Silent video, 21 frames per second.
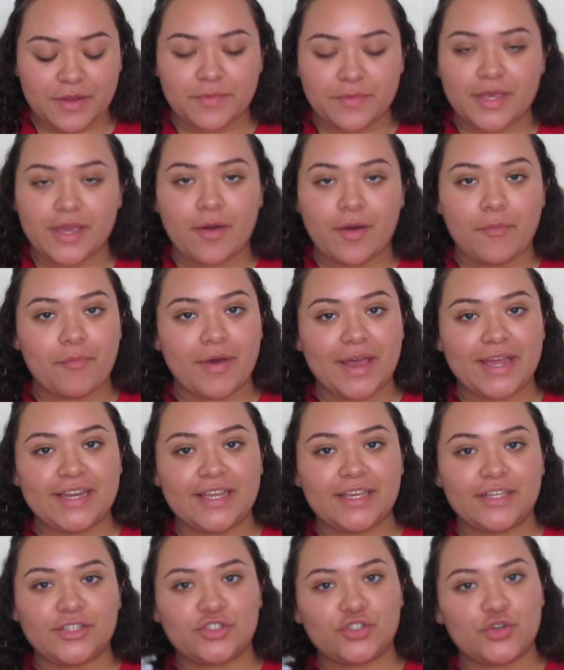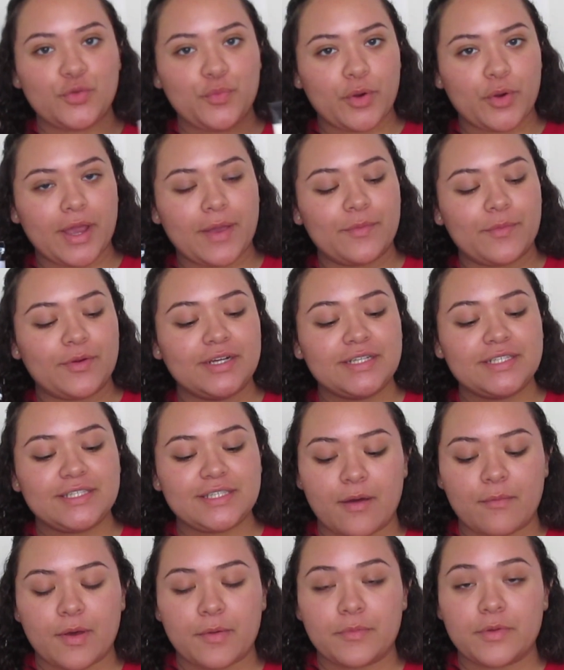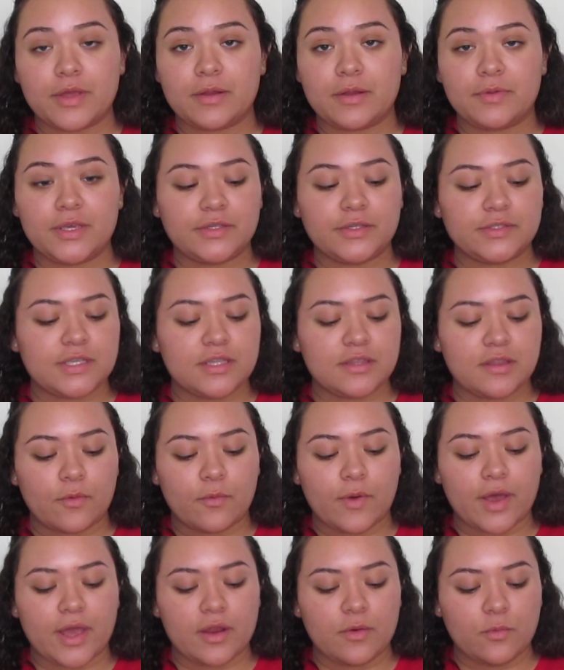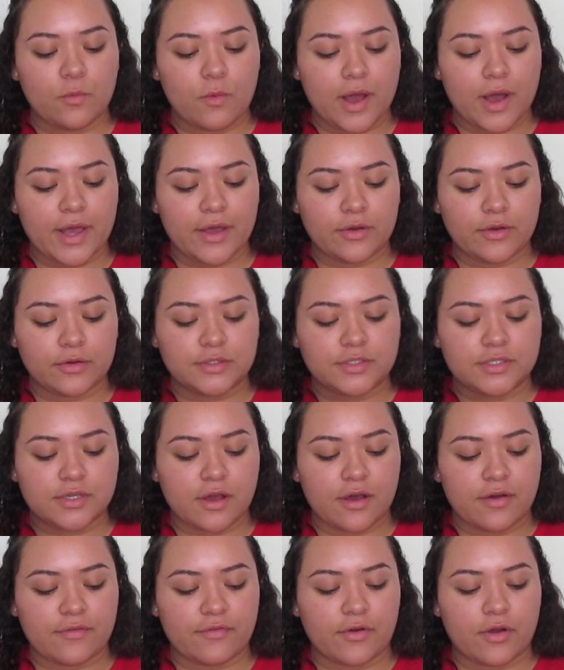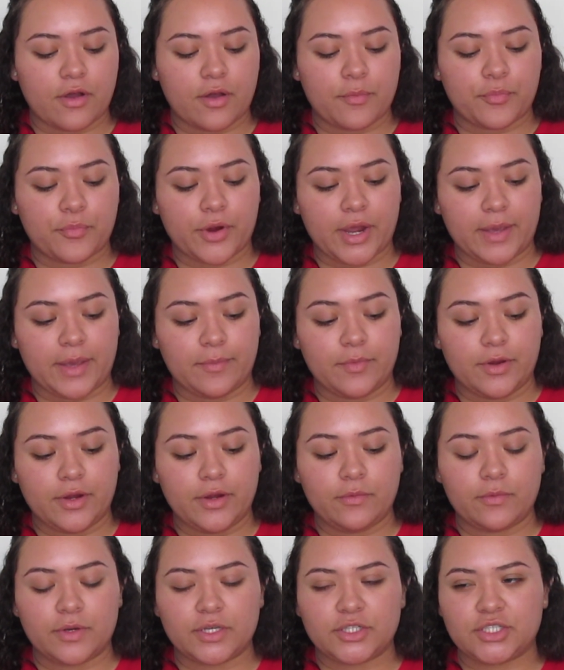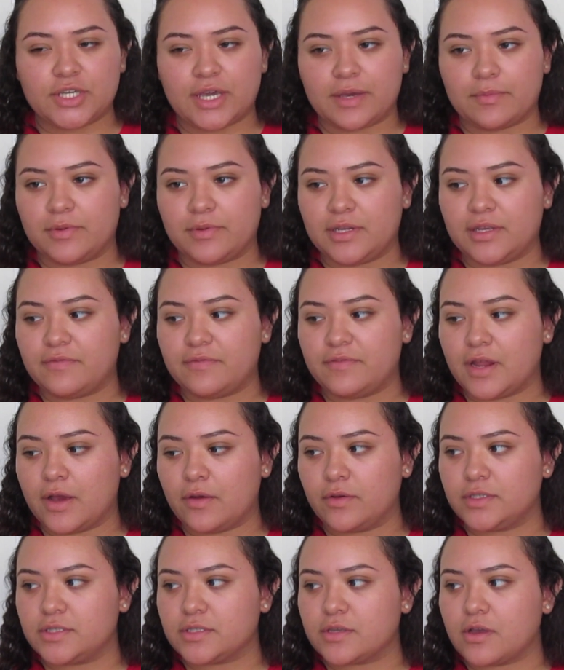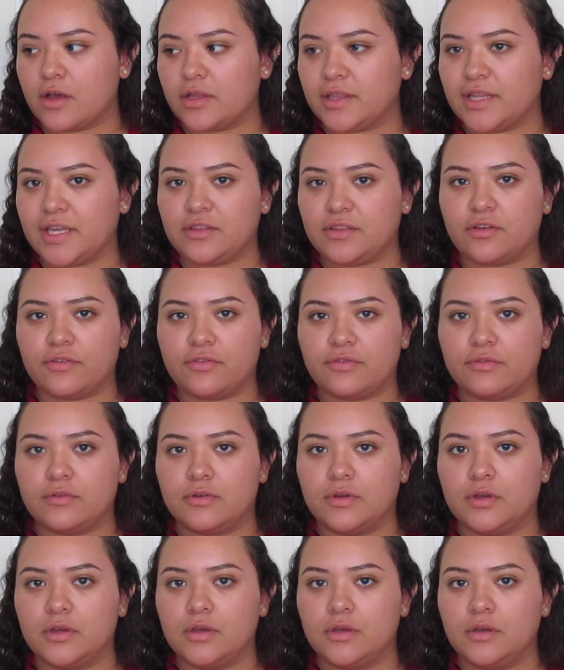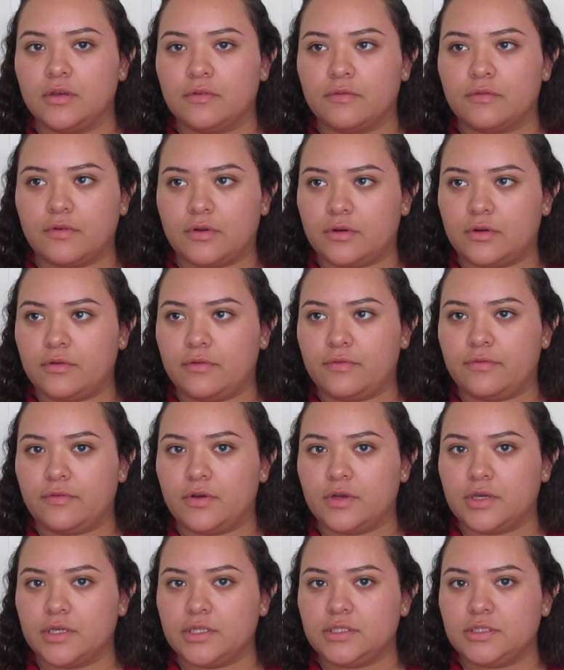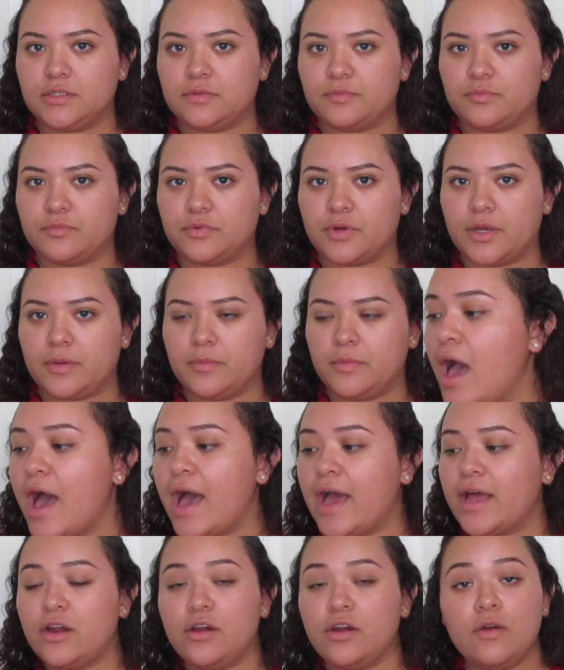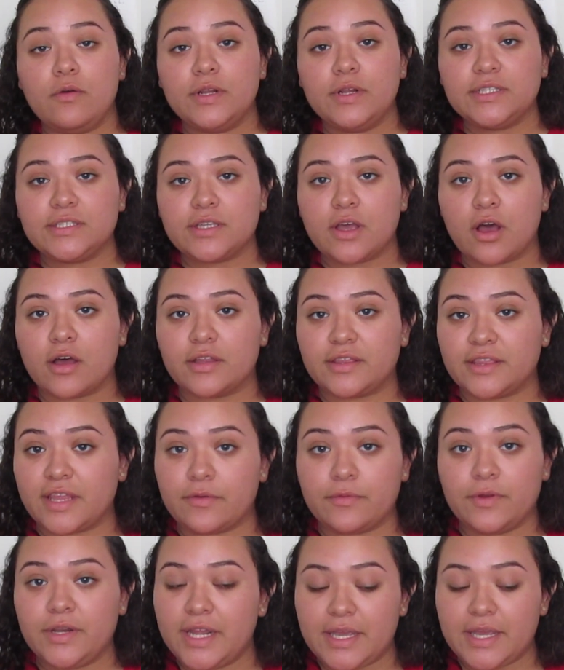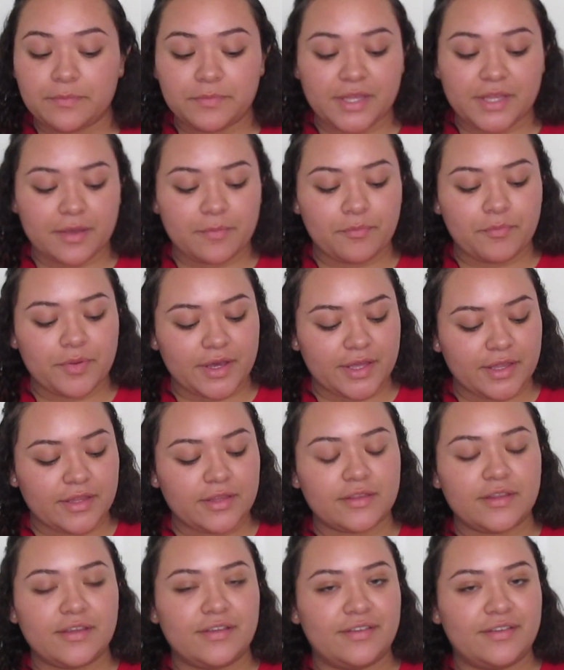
to be combining two primers. I'm going to be using the Wet n Wild Coverall Primer, which I believe now it's called like the Photo Focus Primer. I don't know what it's called, they renamed it, but